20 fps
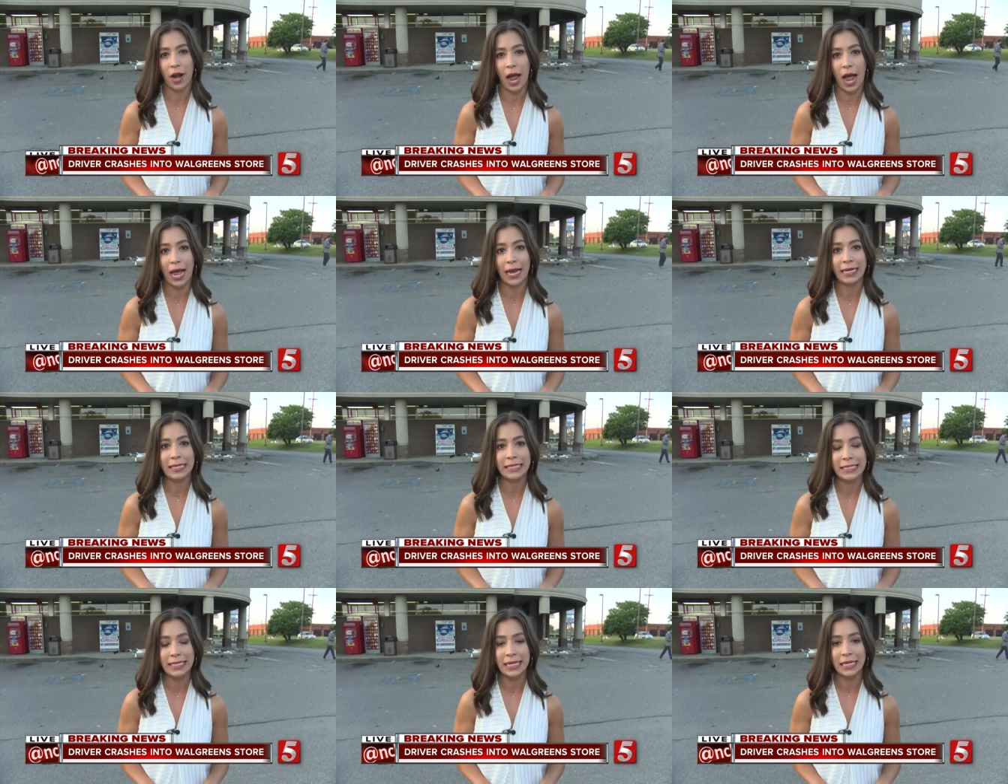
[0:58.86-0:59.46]

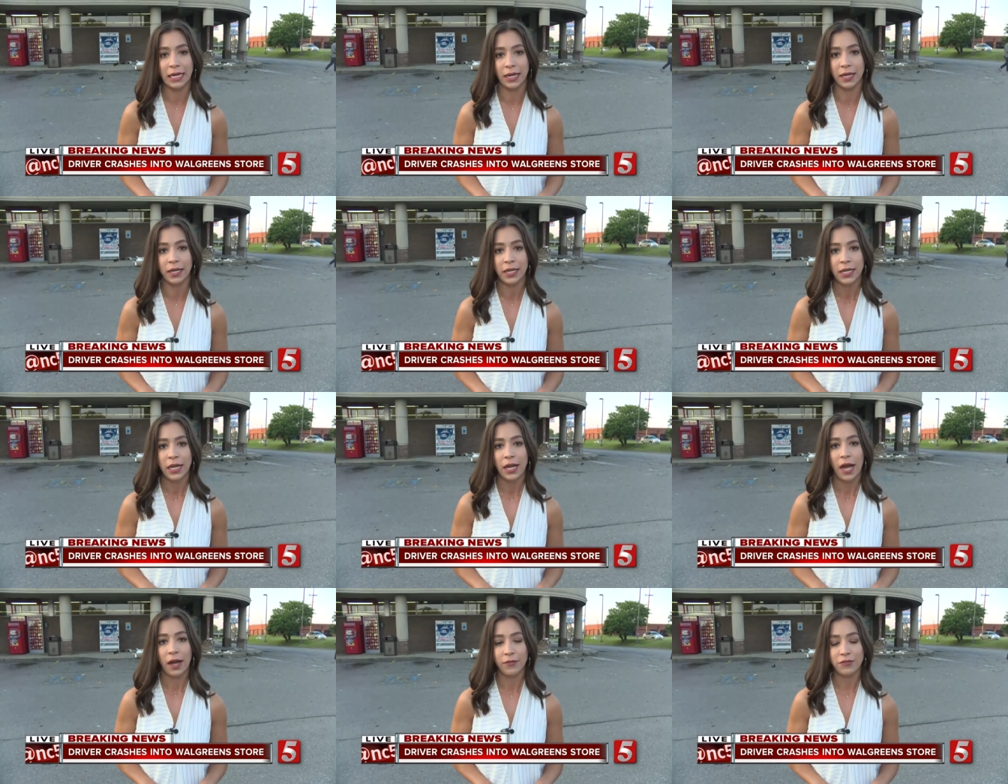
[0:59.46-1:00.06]
idea
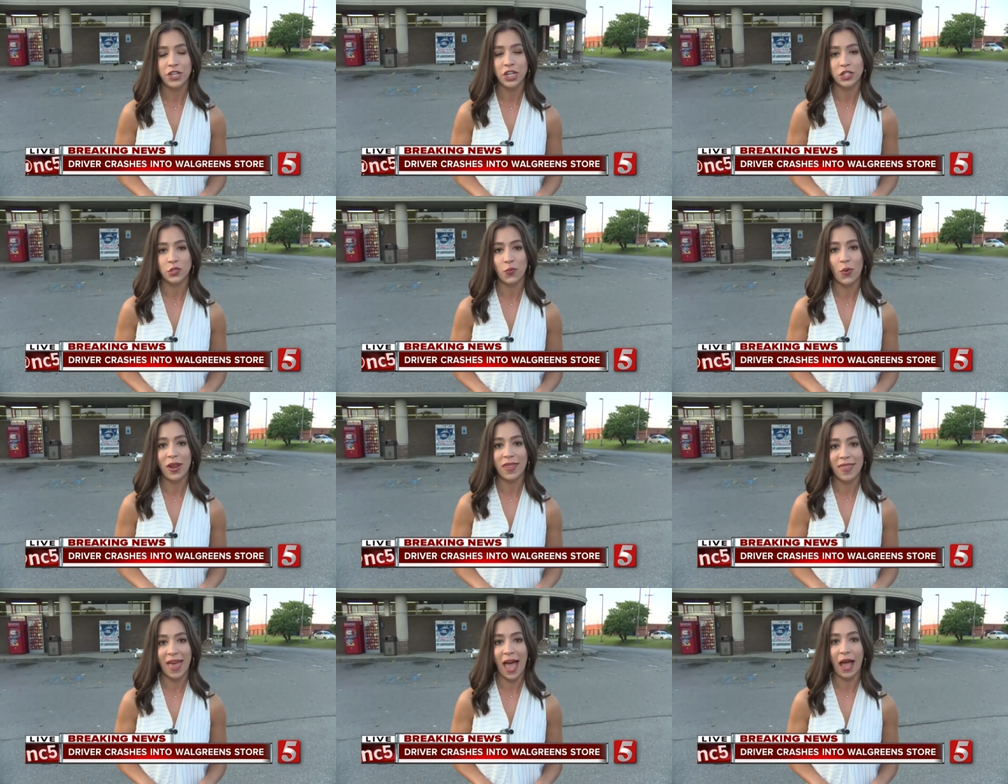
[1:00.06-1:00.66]
of just
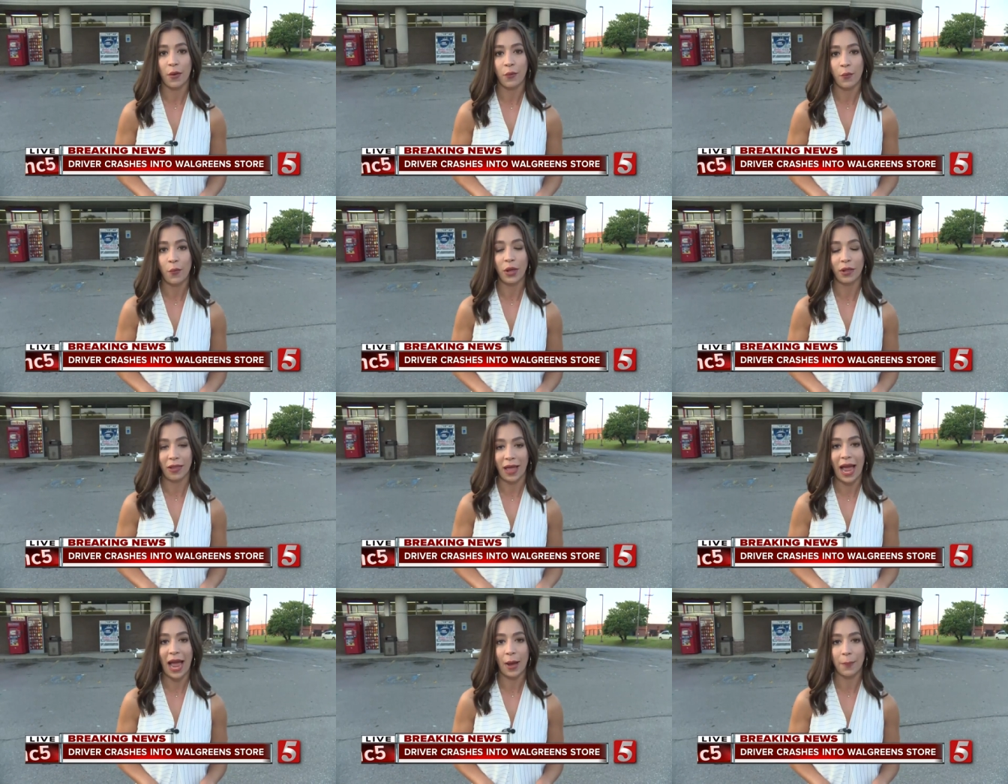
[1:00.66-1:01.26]
when that
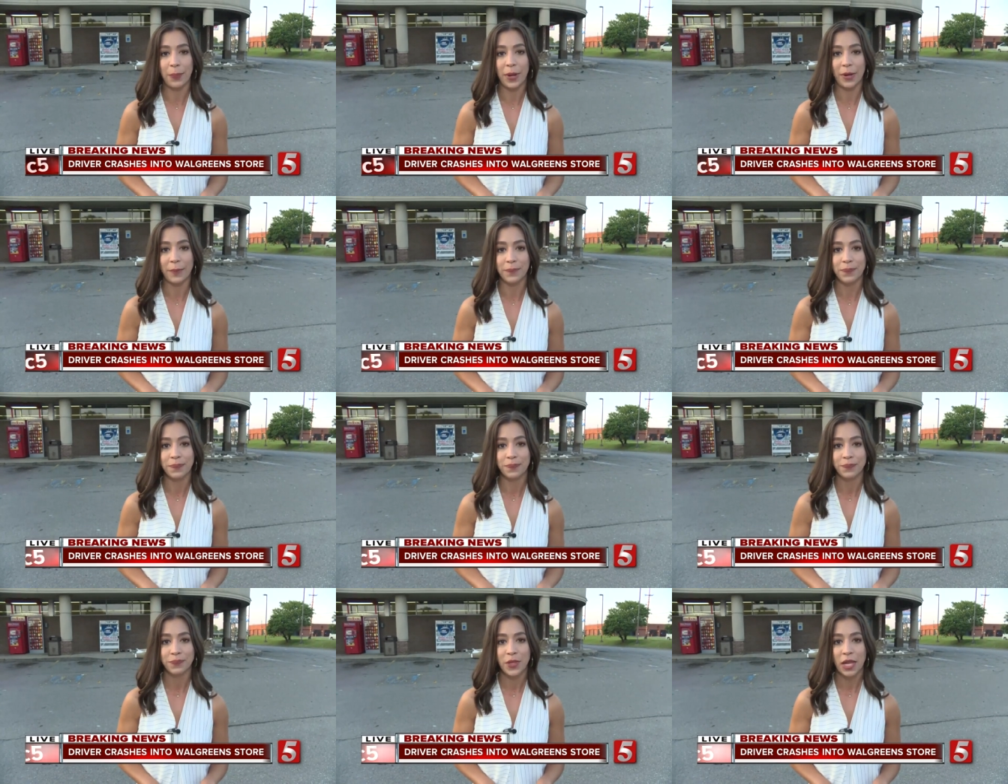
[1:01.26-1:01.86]
will happen.
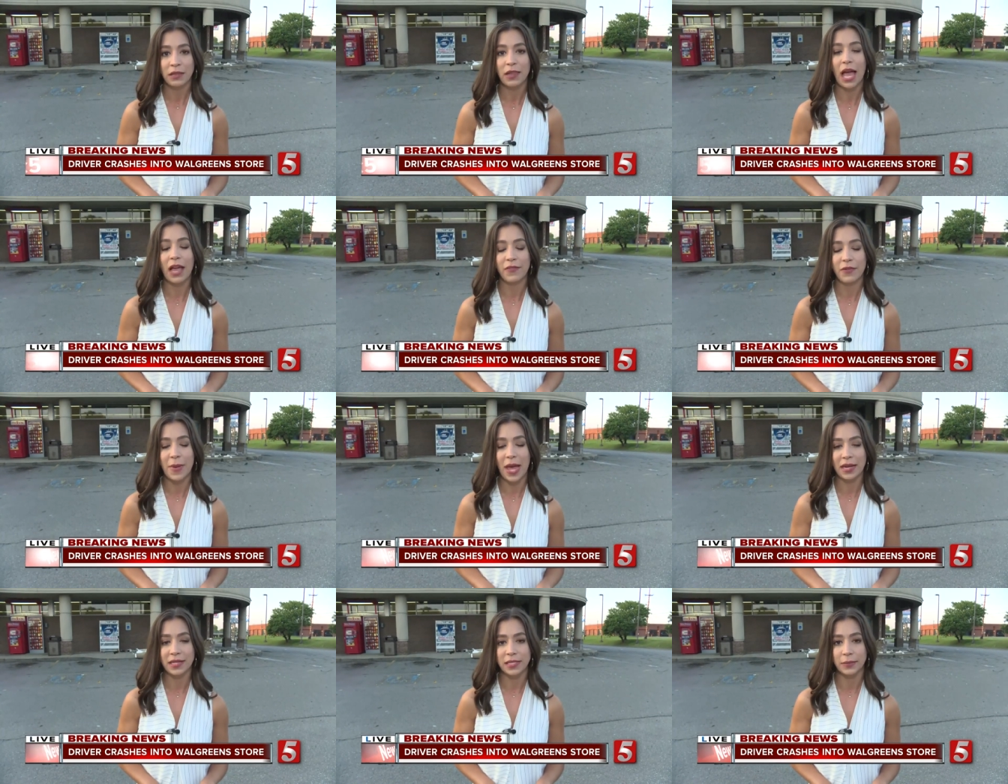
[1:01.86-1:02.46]
Live
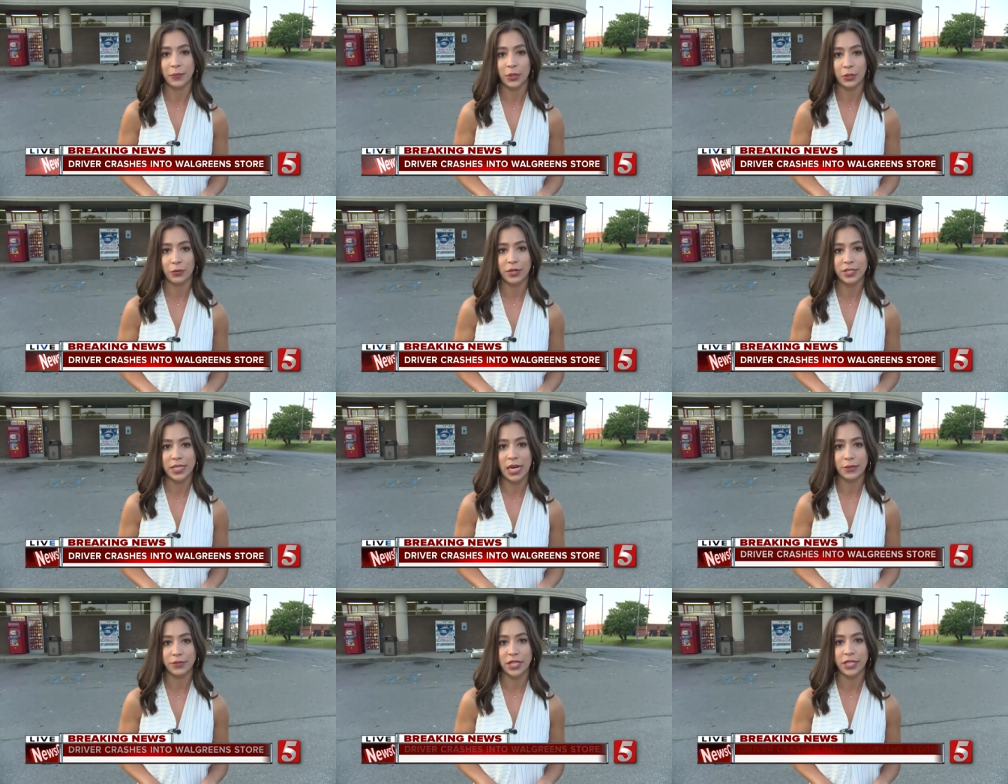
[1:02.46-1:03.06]
in Madison, Blake
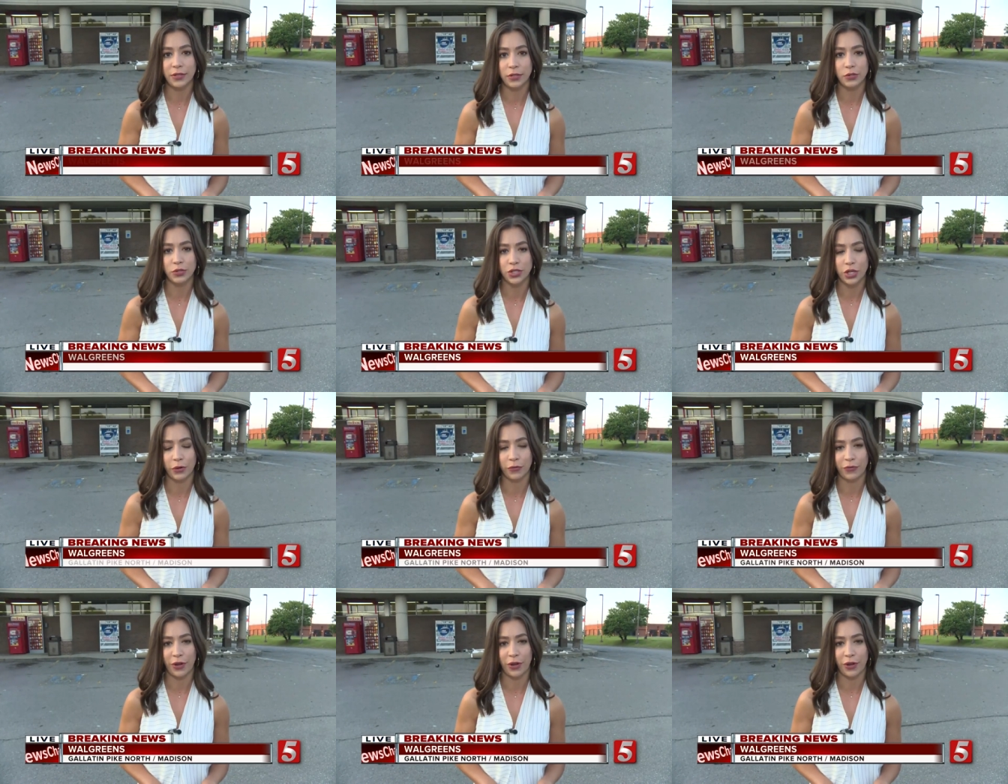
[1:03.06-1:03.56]
Rosnowski, News Channel